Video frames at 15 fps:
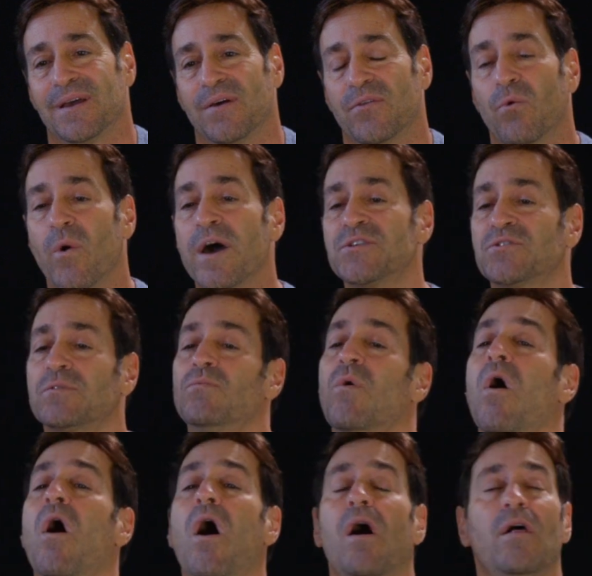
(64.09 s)
The Western
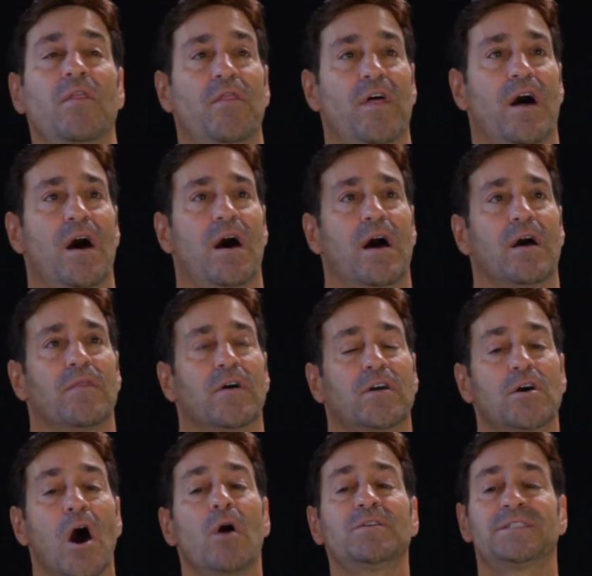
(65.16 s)
Wall, the
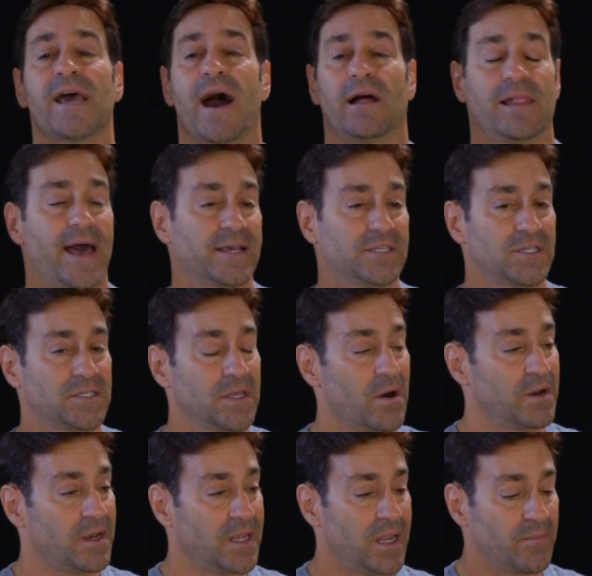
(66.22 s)
Kotel as it's
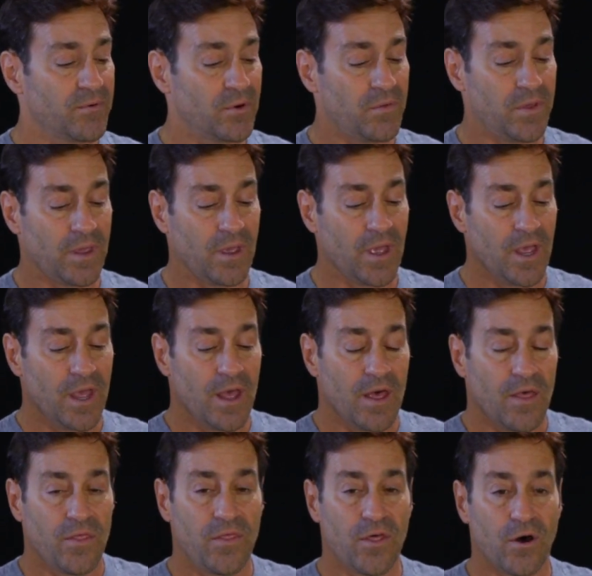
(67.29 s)
known in Hebrew,
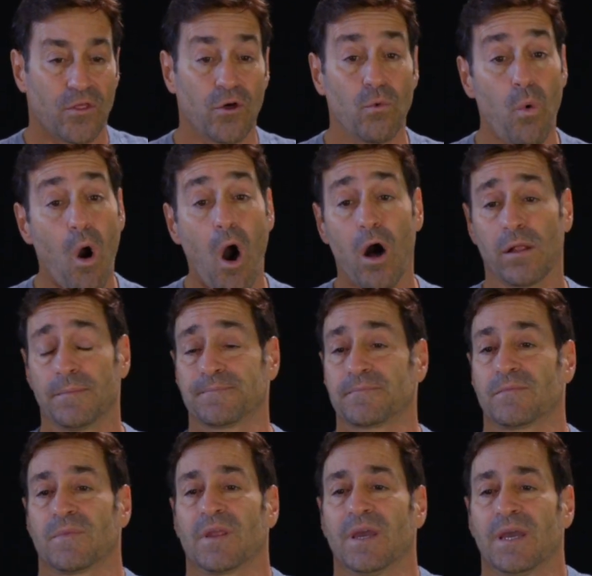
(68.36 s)
the wall,
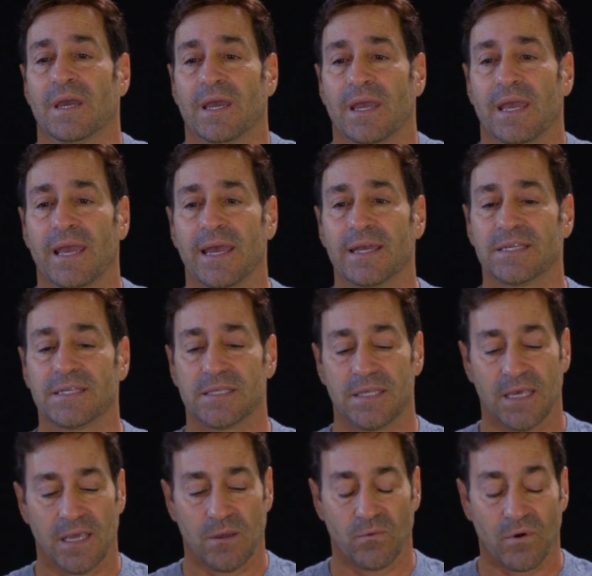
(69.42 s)
is
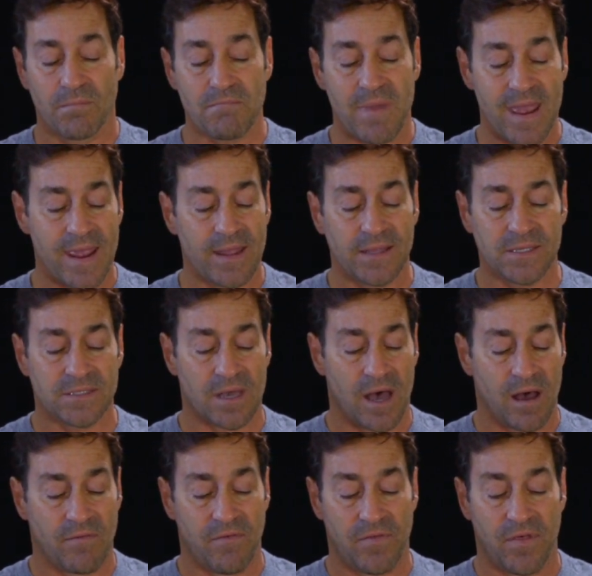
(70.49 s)
the remains
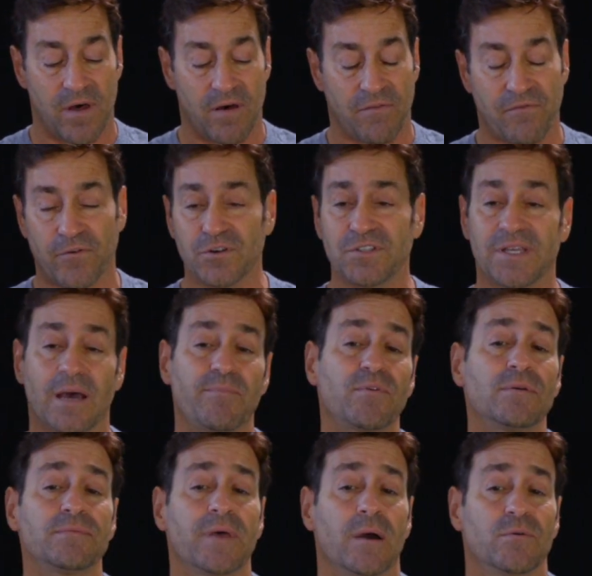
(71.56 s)
of the first
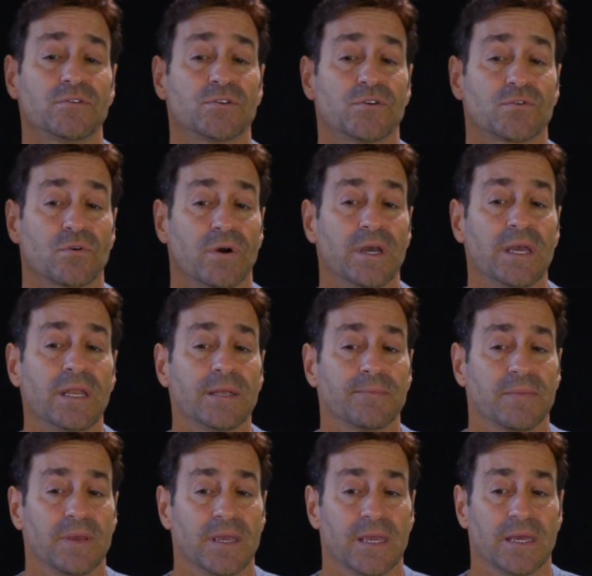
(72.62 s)
temple that was destroyed
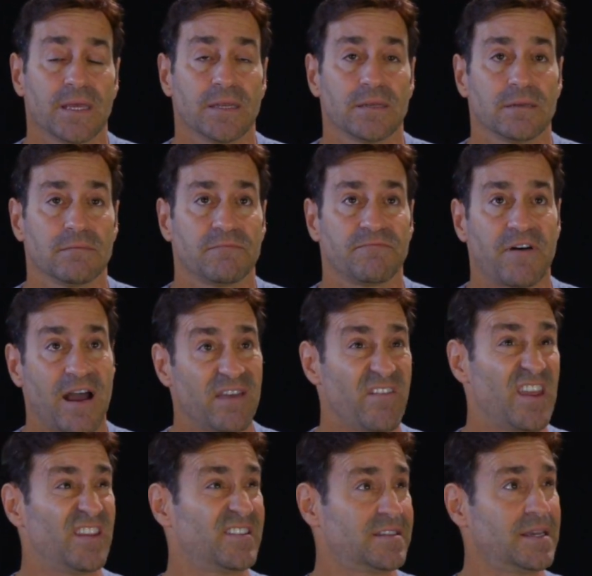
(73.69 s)
in
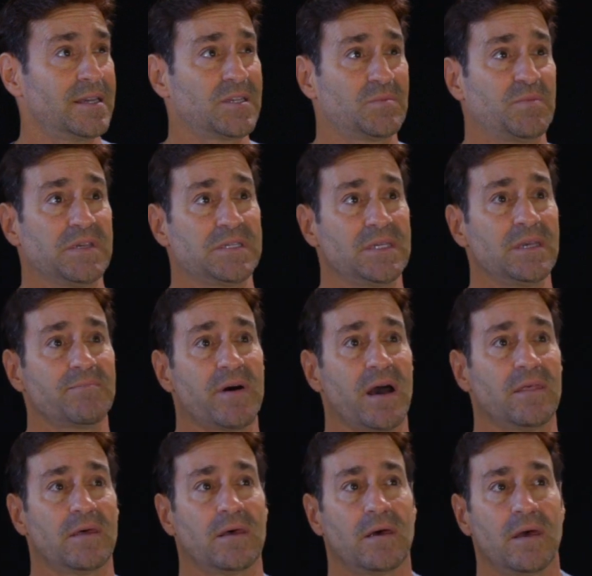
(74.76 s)
586 BC by
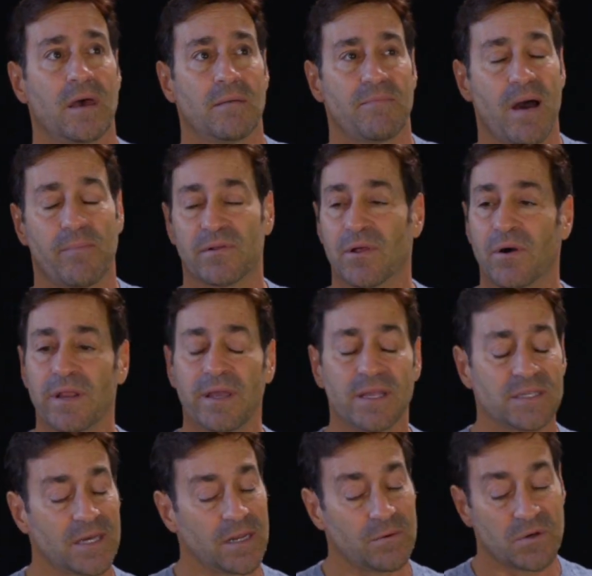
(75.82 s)
the
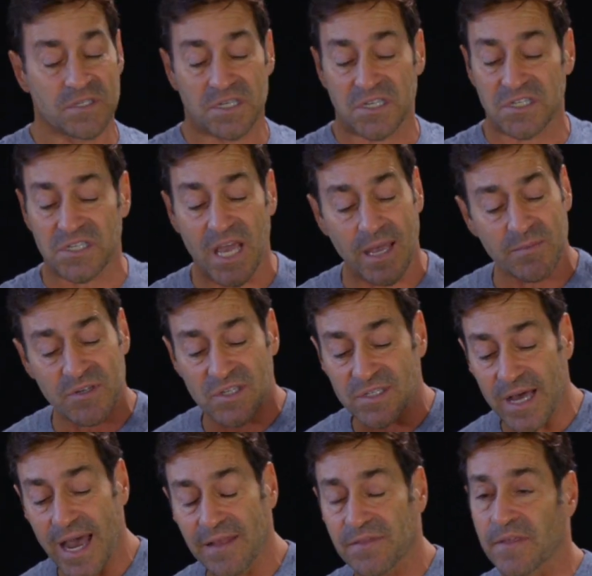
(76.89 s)
Babylonians, and it was the same
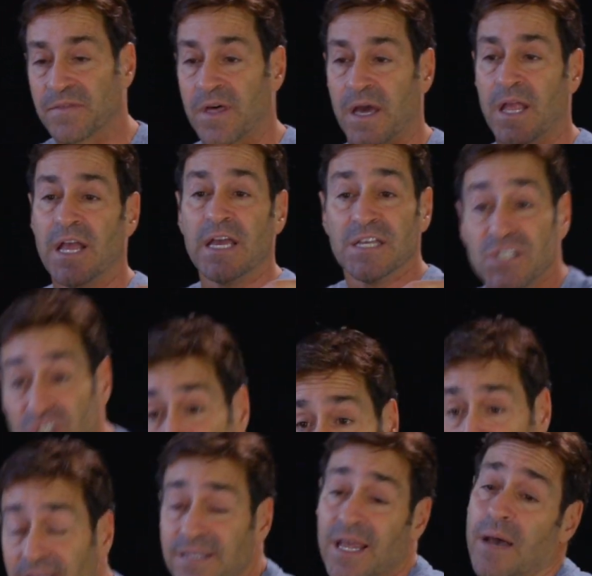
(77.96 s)
site that the
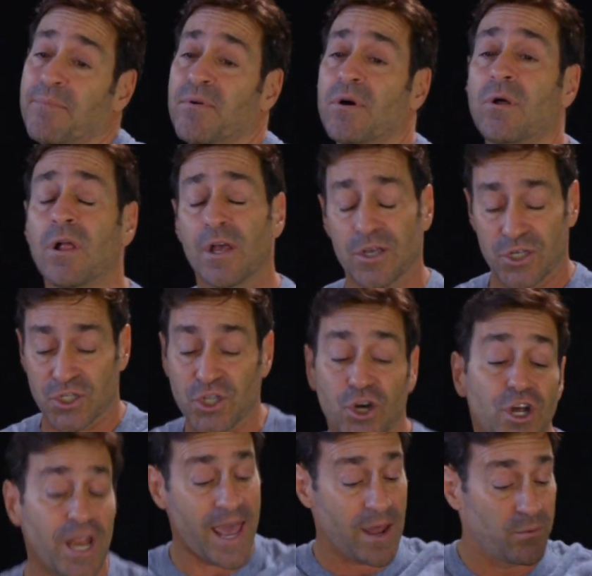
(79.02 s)
second temple
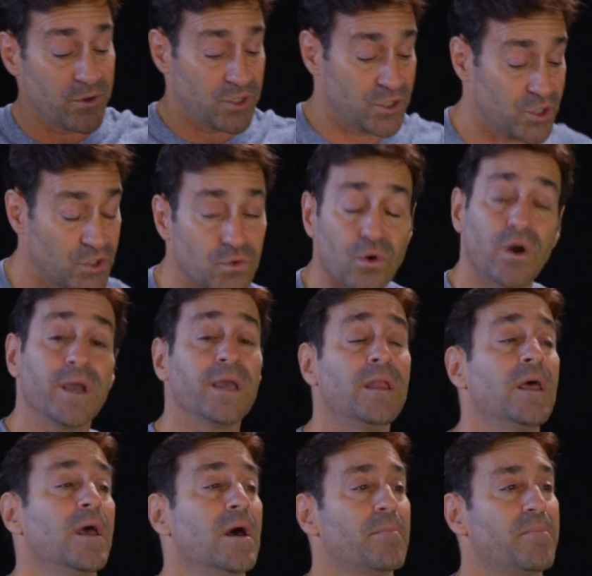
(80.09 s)
stood and was
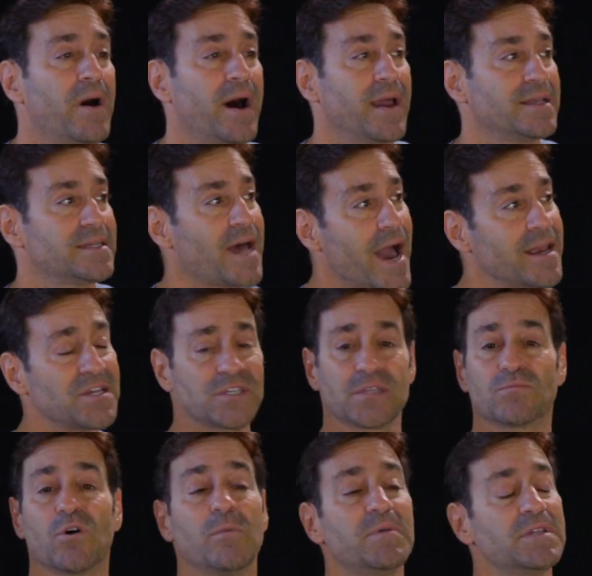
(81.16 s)
destroyed by Titus and the
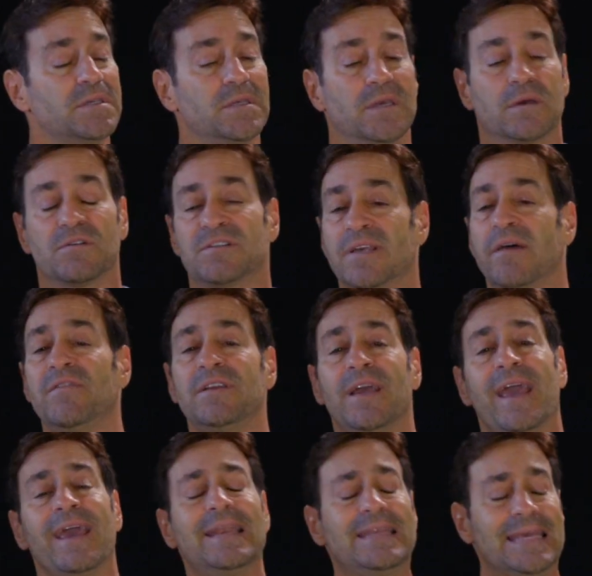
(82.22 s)
Romans in the year 70
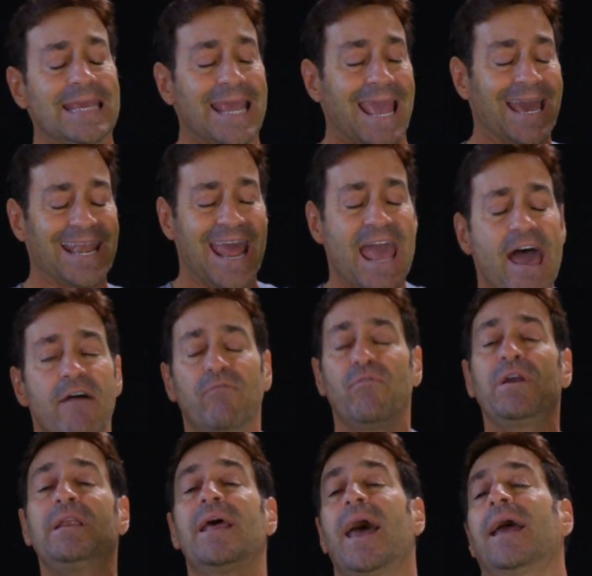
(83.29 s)
AD, and
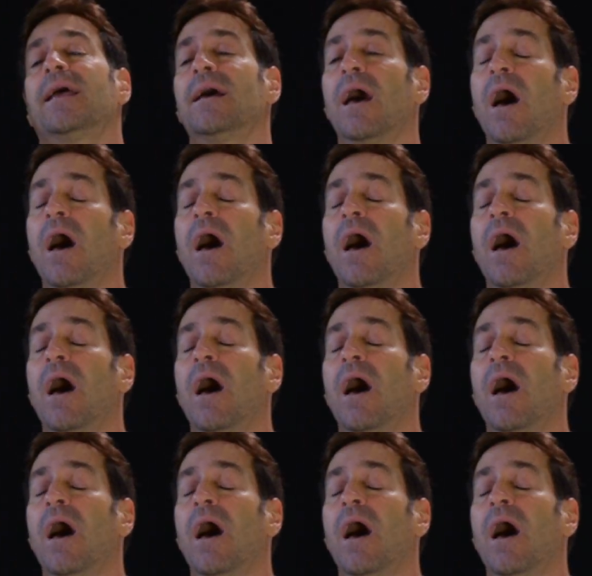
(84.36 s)
every day